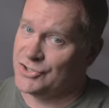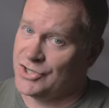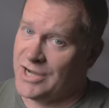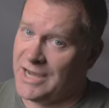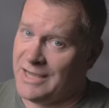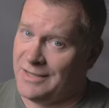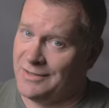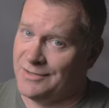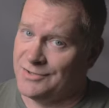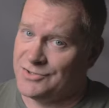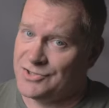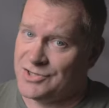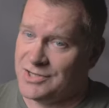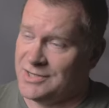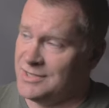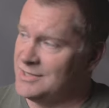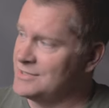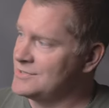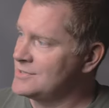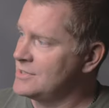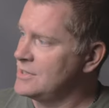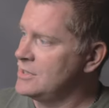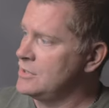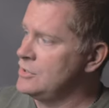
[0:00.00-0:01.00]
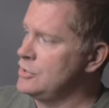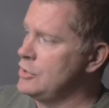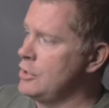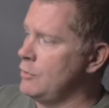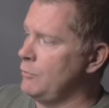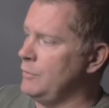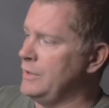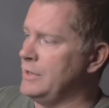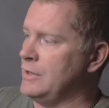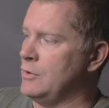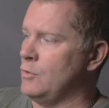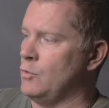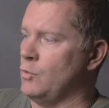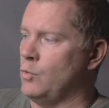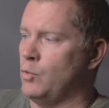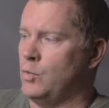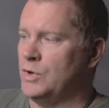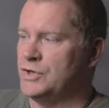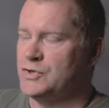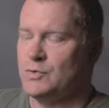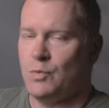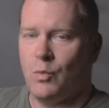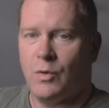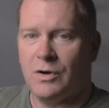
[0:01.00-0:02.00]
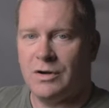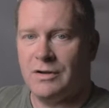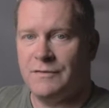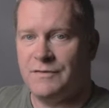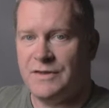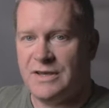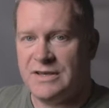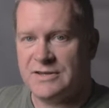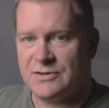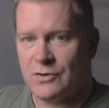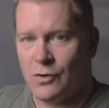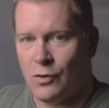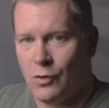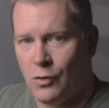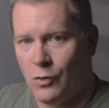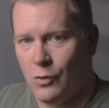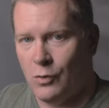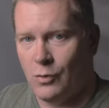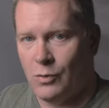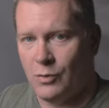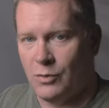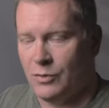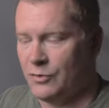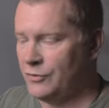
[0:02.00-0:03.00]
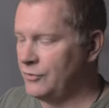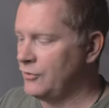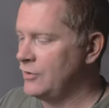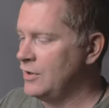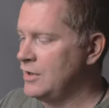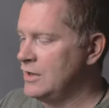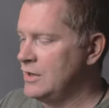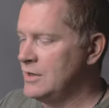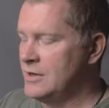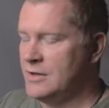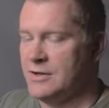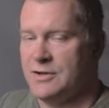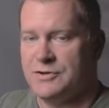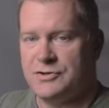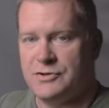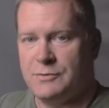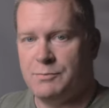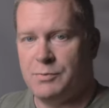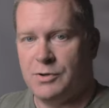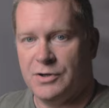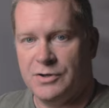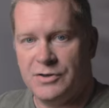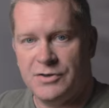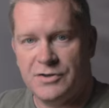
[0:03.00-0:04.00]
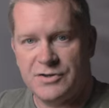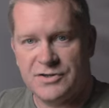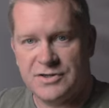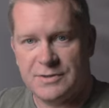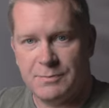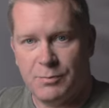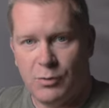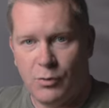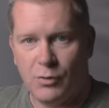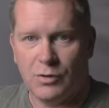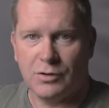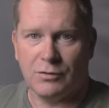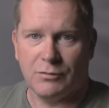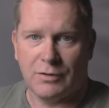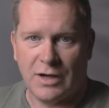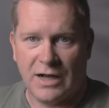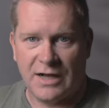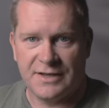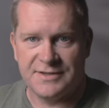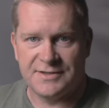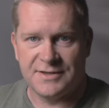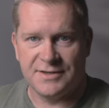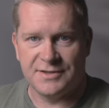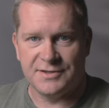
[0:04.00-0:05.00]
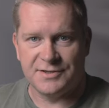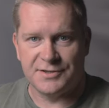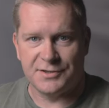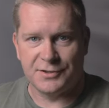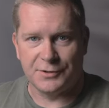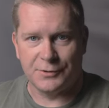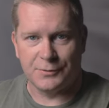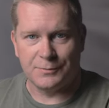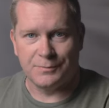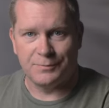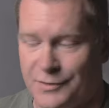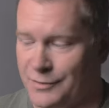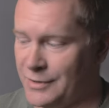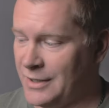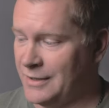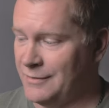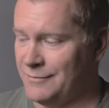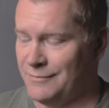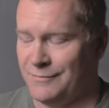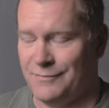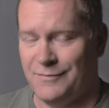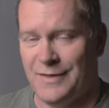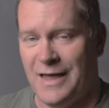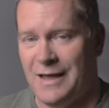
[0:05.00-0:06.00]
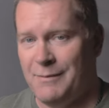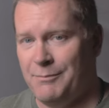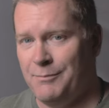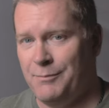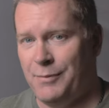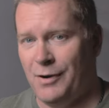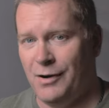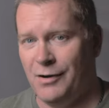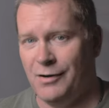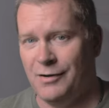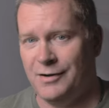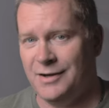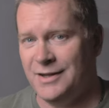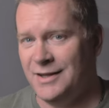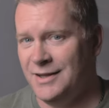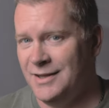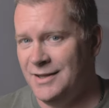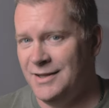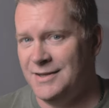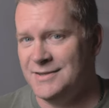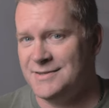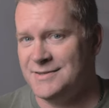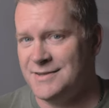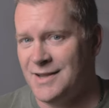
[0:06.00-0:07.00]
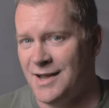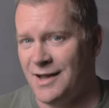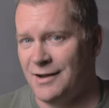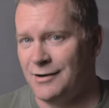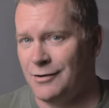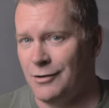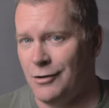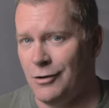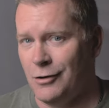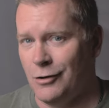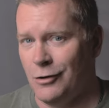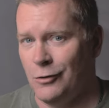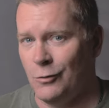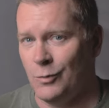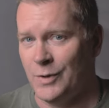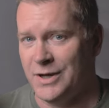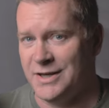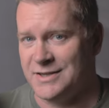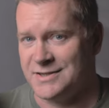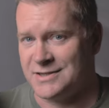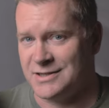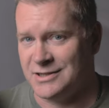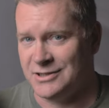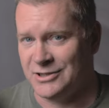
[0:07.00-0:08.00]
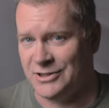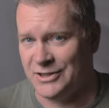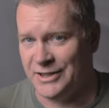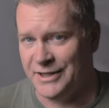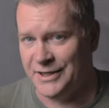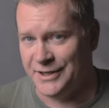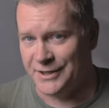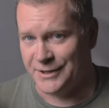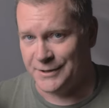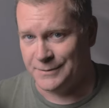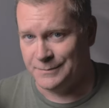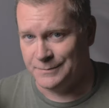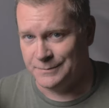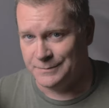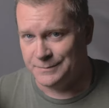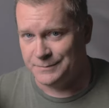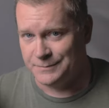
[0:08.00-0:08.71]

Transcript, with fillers: challenge is knowing which one of these holes to put the support rods into. All right, that part is not always clear.